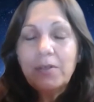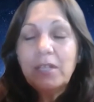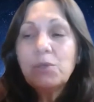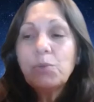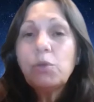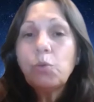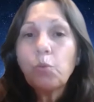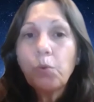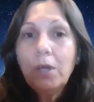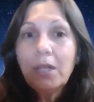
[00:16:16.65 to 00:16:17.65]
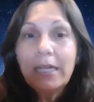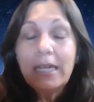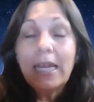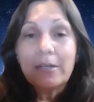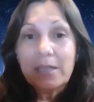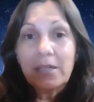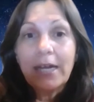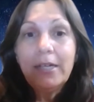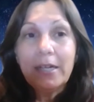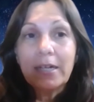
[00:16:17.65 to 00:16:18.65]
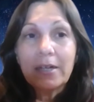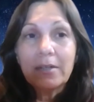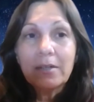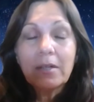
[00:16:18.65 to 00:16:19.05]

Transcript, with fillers: This was really exciting.